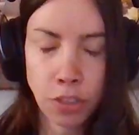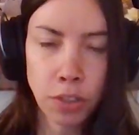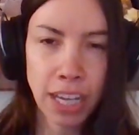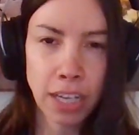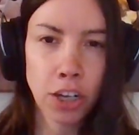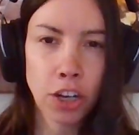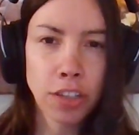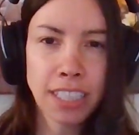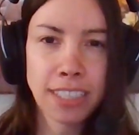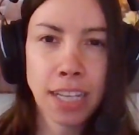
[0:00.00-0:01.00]
So yeah,
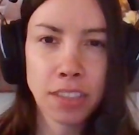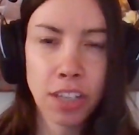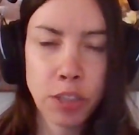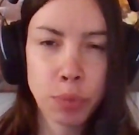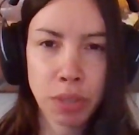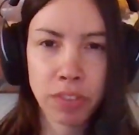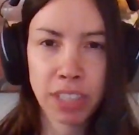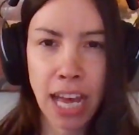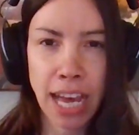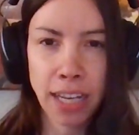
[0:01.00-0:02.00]
currently Tesla is pretty
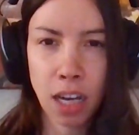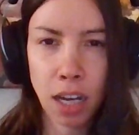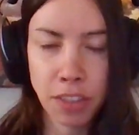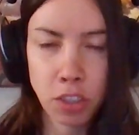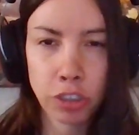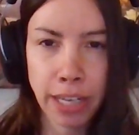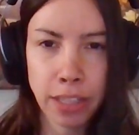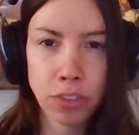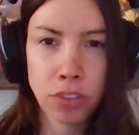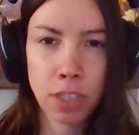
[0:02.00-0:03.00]
reliant on these
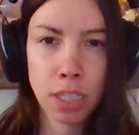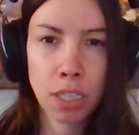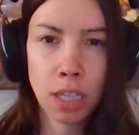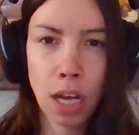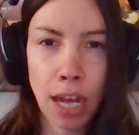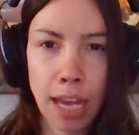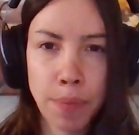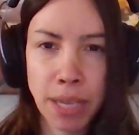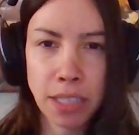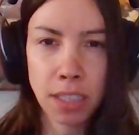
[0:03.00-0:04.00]
credits. And
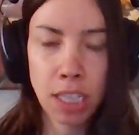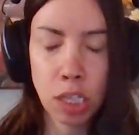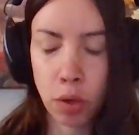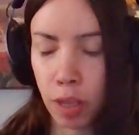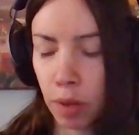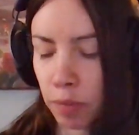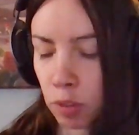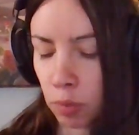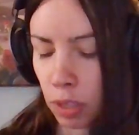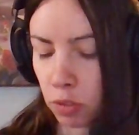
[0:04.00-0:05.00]
basically, you know,
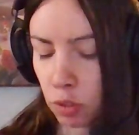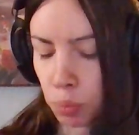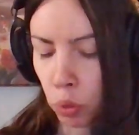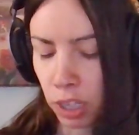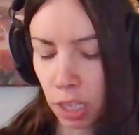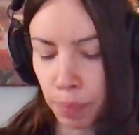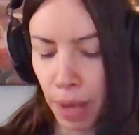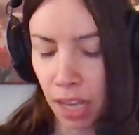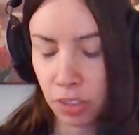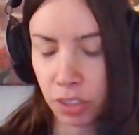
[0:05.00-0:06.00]
it is reported in the
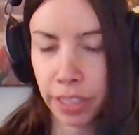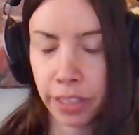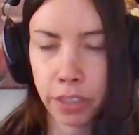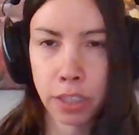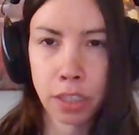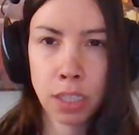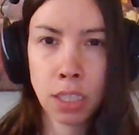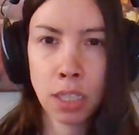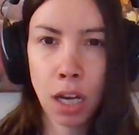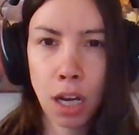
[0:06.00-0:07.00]
past year
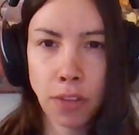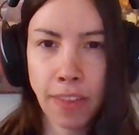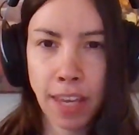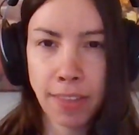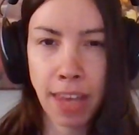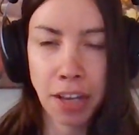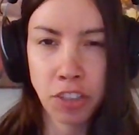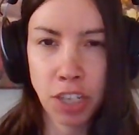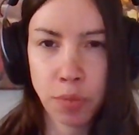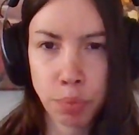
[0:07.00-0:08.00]
that they
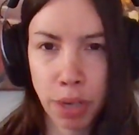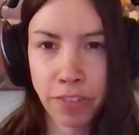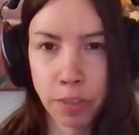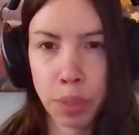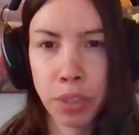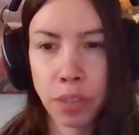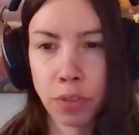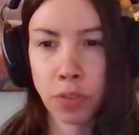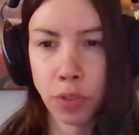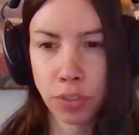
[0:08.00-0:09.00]
achieved profitability
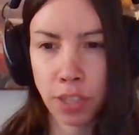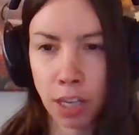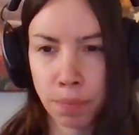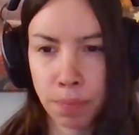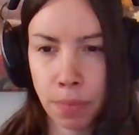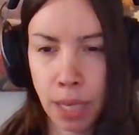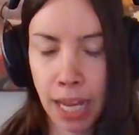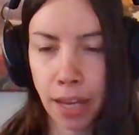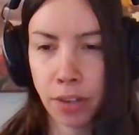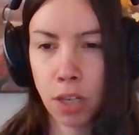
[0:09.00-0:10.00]
for the first time.
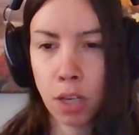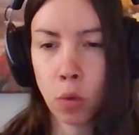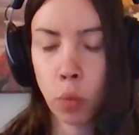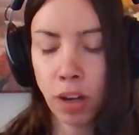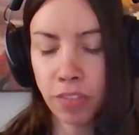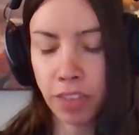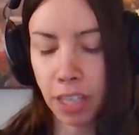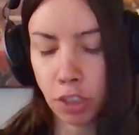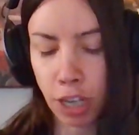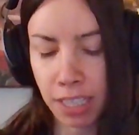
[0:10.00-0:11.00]
And one of
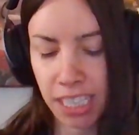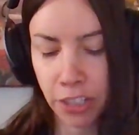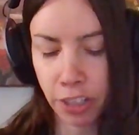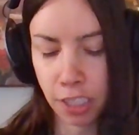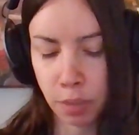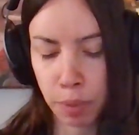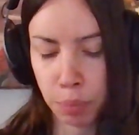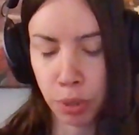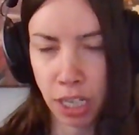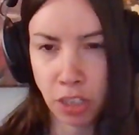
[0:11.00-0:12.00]
the criteria to be
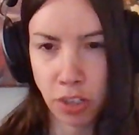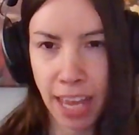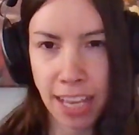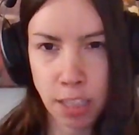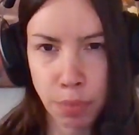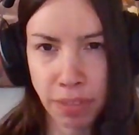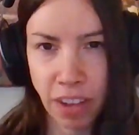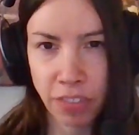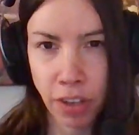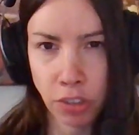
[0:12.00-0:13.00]
put into the S&P
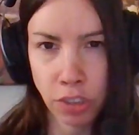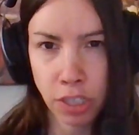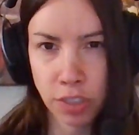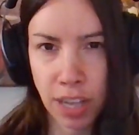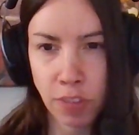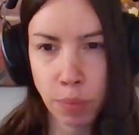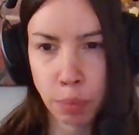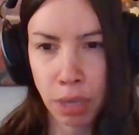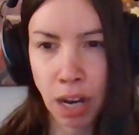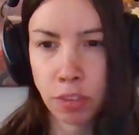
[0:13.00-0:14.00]
500 is you have to be
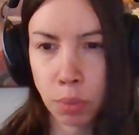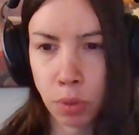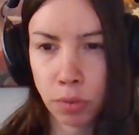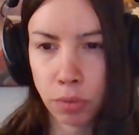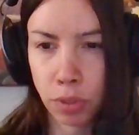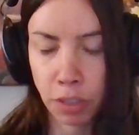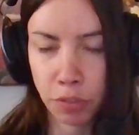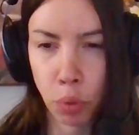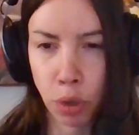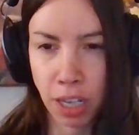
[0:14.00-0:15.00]
profitable for like
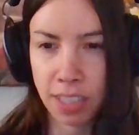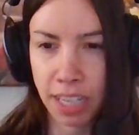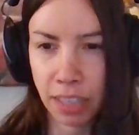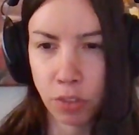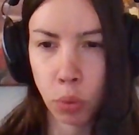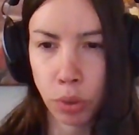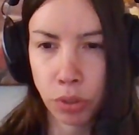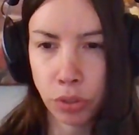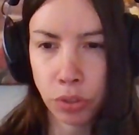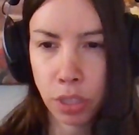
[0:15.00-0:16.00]
four consecutive
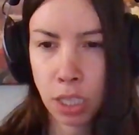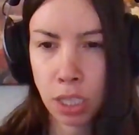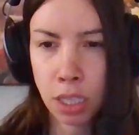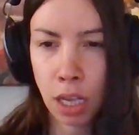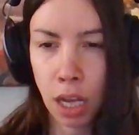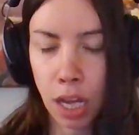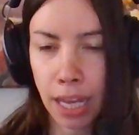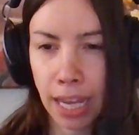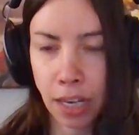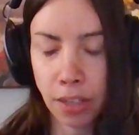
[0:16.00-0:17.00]
quarters. Once
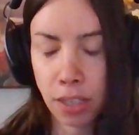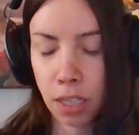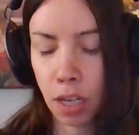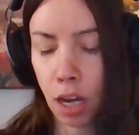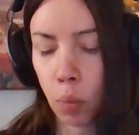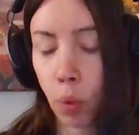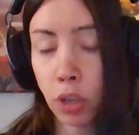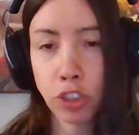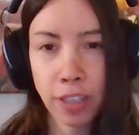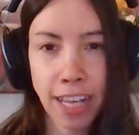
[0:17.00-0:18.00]

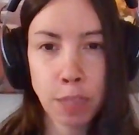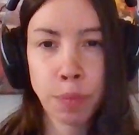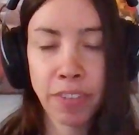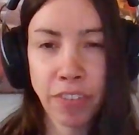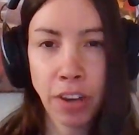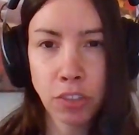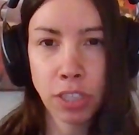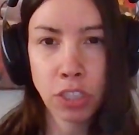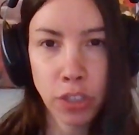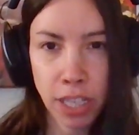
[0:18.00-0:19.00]
you're in the S&P
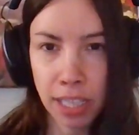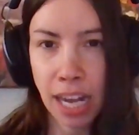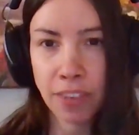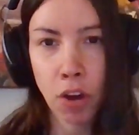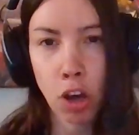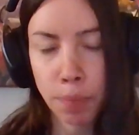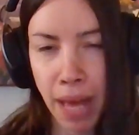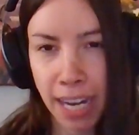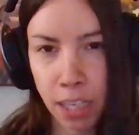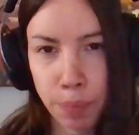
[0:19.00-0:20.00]
500, you get a lot of
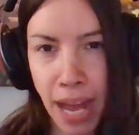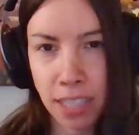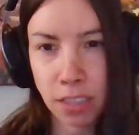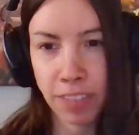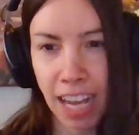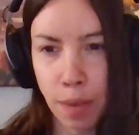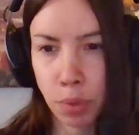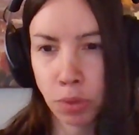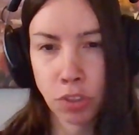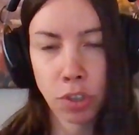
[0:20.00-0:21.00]
automatic passive
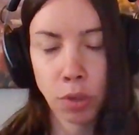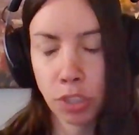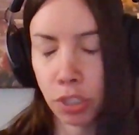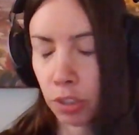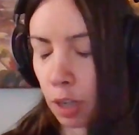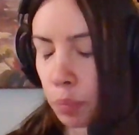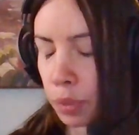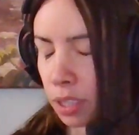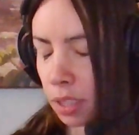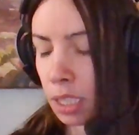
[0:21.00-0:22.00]
capital just goes in your
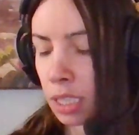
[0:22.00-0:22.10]
company.